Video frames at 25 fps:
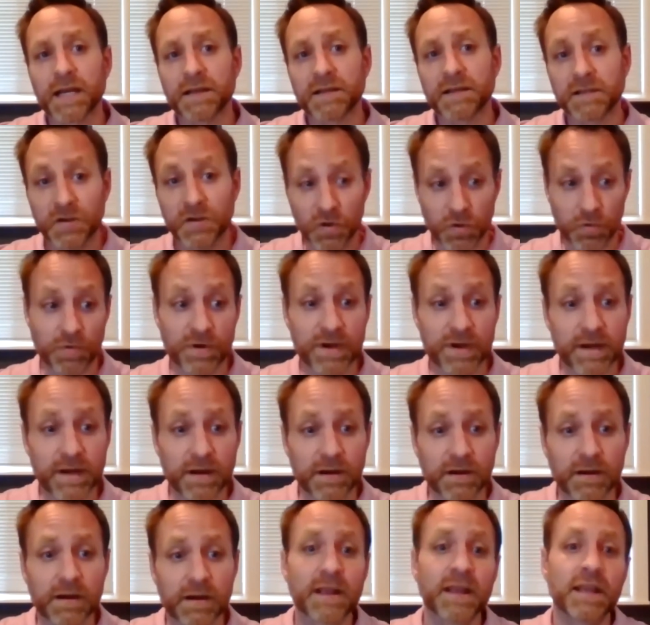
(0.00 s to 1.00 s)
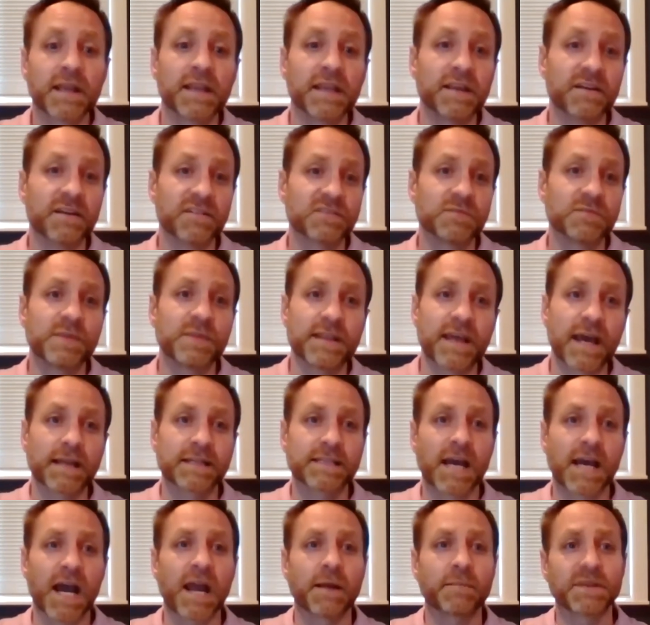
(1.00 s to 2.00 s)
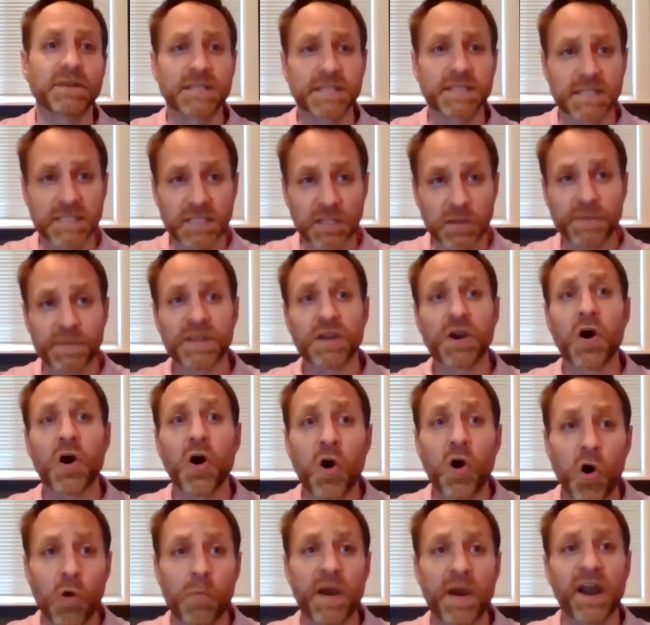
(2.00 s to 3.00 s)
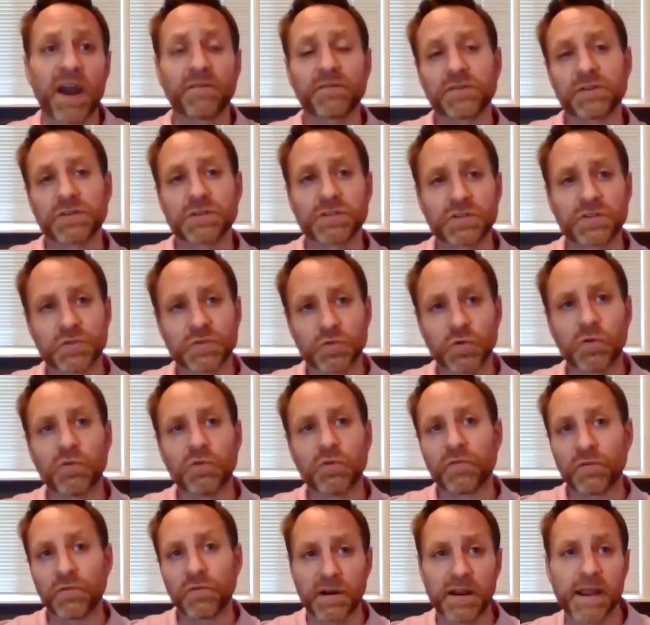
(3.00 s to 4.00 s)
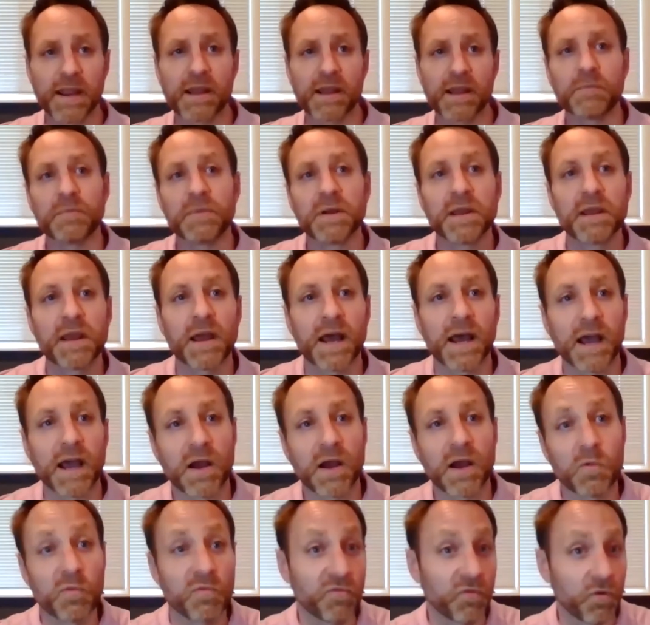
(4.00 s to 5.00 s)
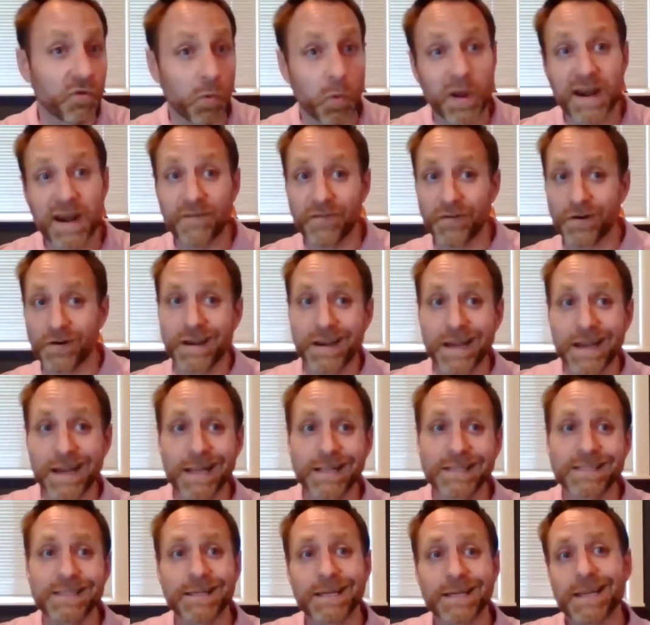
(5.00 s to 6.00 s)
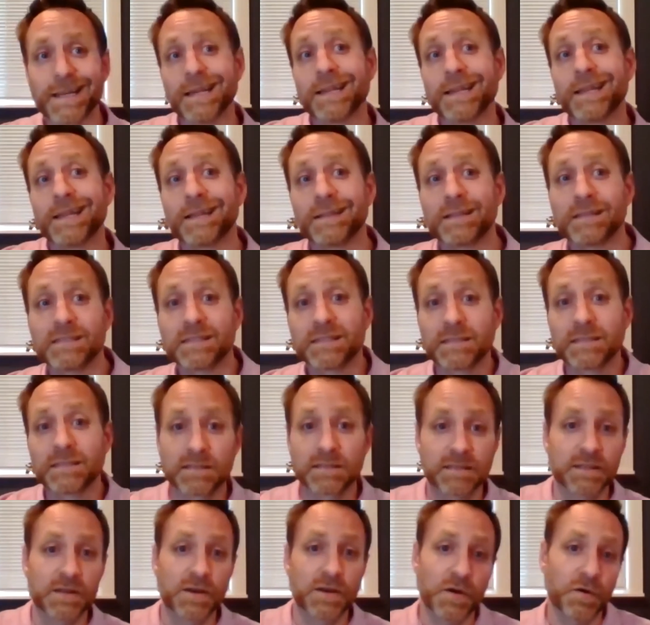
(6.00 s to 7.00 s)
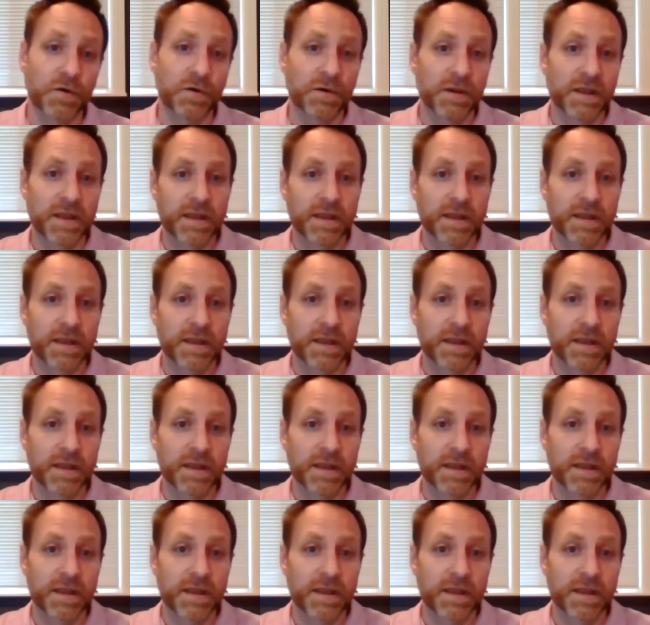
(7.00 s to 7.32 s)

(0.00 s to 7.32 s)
career gives me that time to still be home after school for him for whatever needs that he needs. So